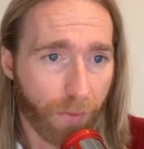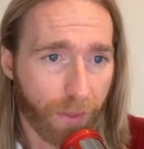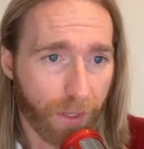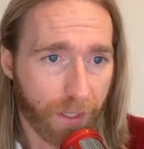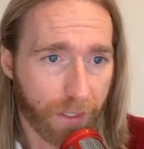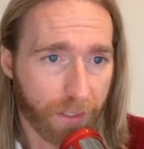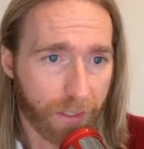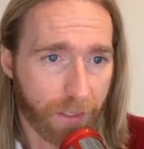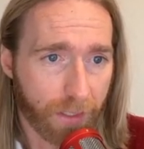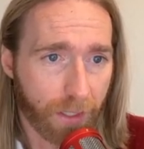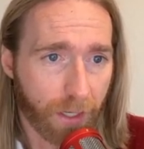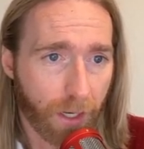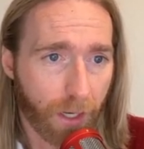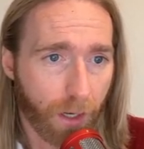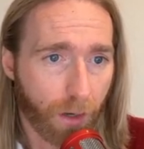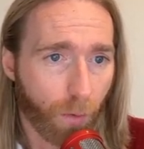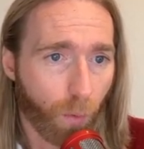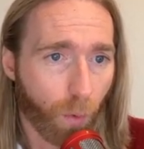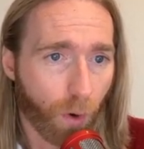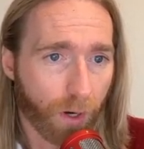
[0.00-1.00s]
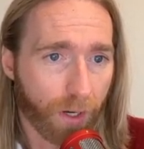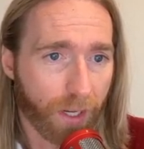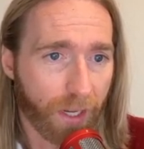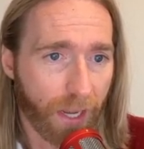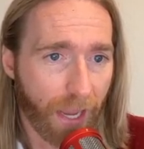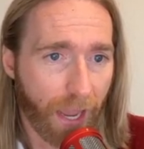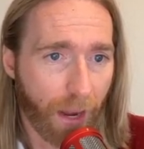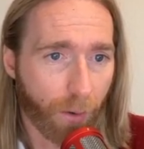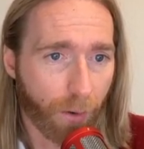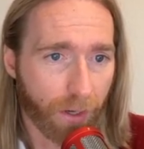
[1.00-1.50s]
this
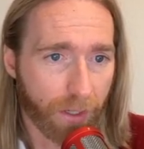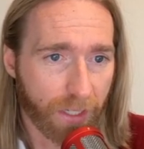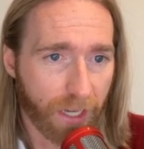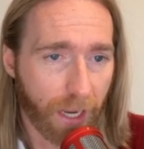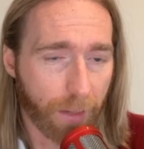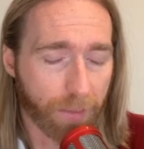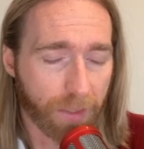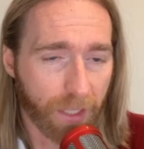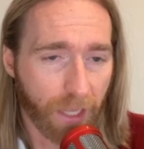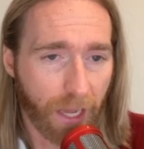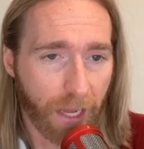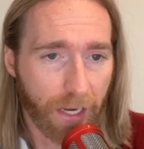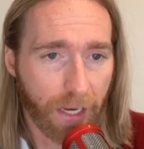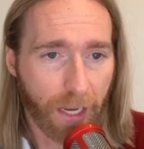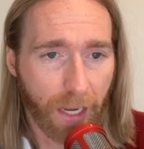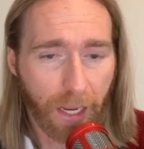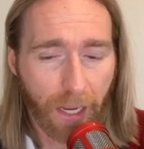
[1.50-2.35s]
working hour time slot